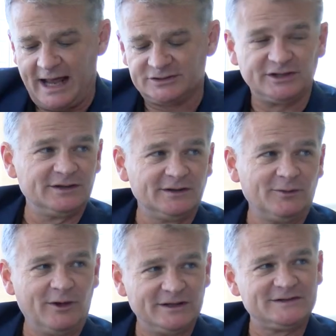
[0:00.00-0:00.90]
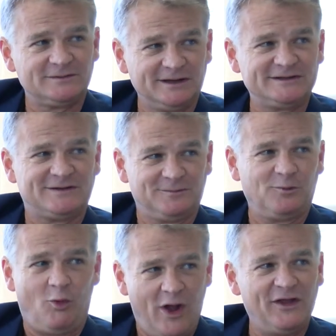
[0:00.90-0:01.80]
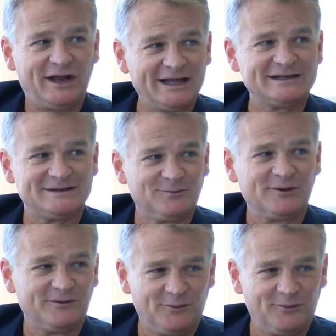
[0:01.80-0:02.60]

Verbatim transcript: actually it's it's one that ends where,